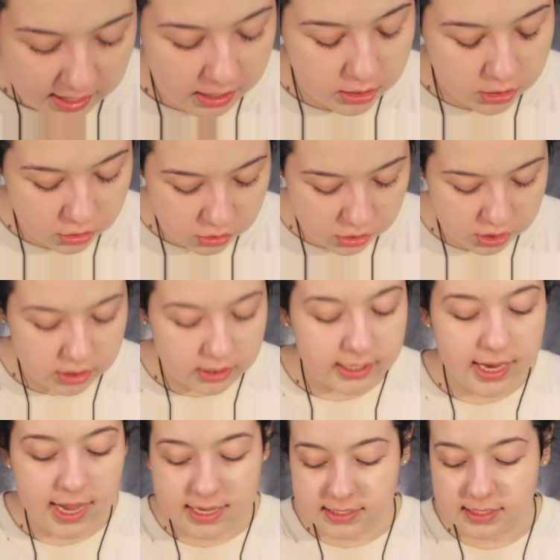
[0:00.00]
And
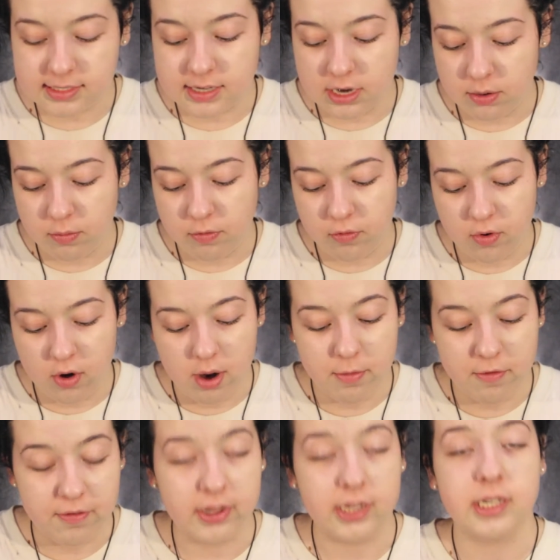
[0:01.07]
usually, as I stated before,
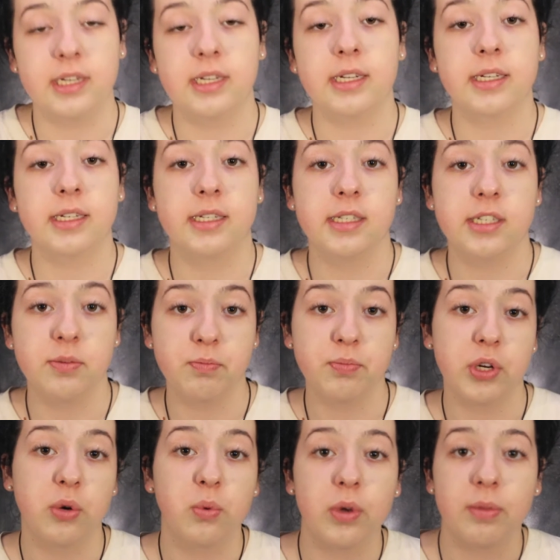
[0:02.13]
I'm a fucking idiot and didn't
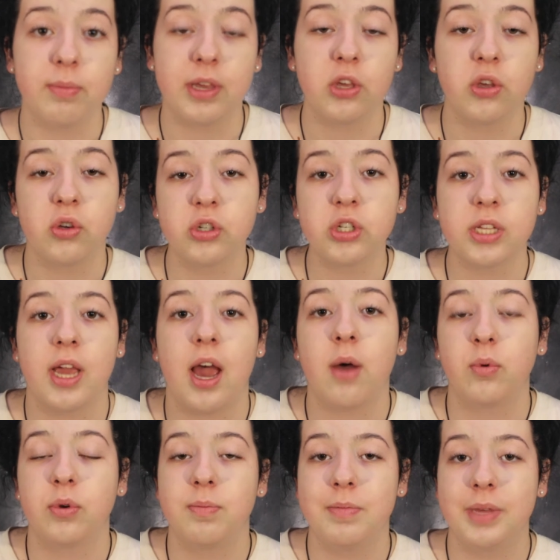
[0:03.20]
bring it with me. Usually
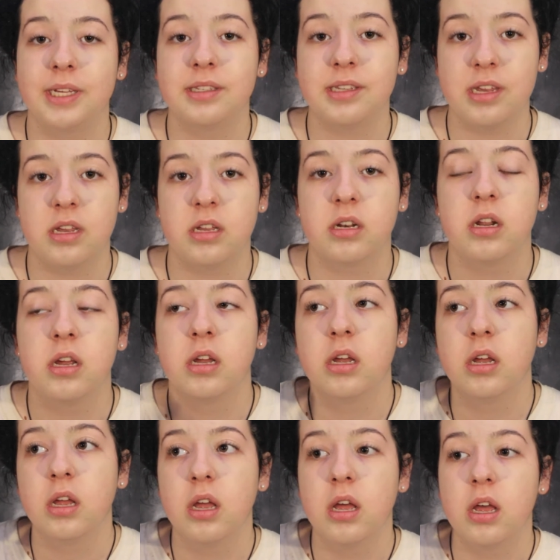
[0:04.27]
I would mix in
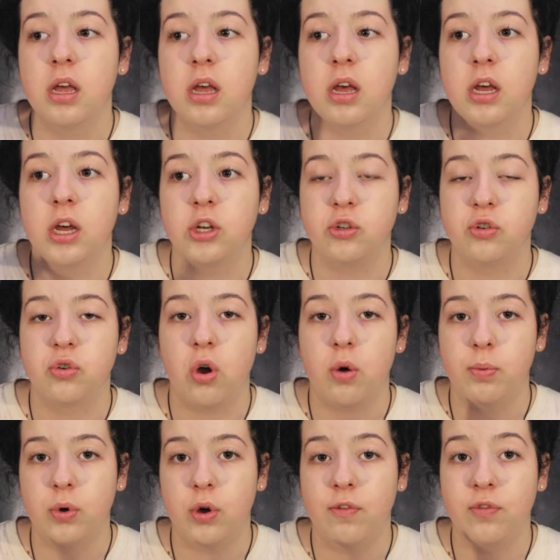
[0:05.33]

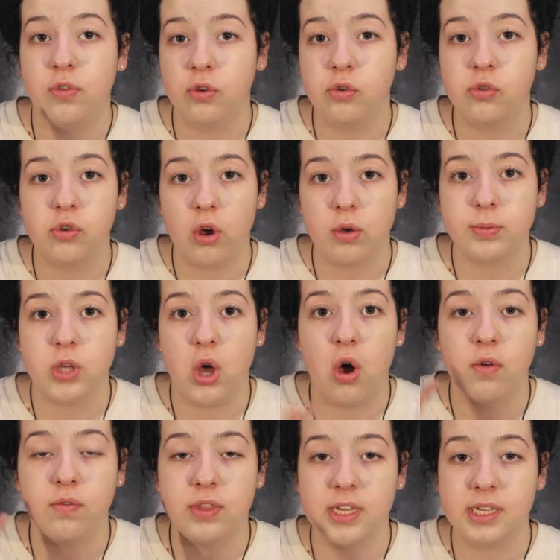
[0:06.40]
a few drops
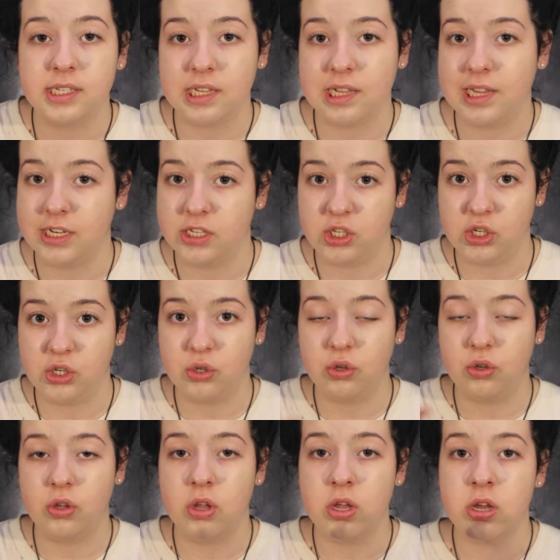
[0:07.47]
of the
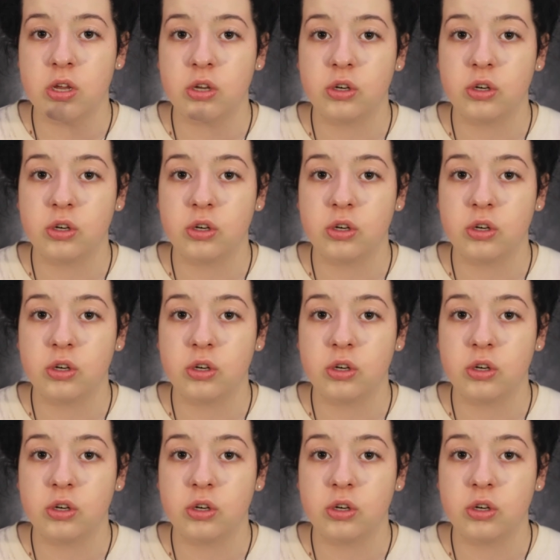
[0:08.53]
Celestial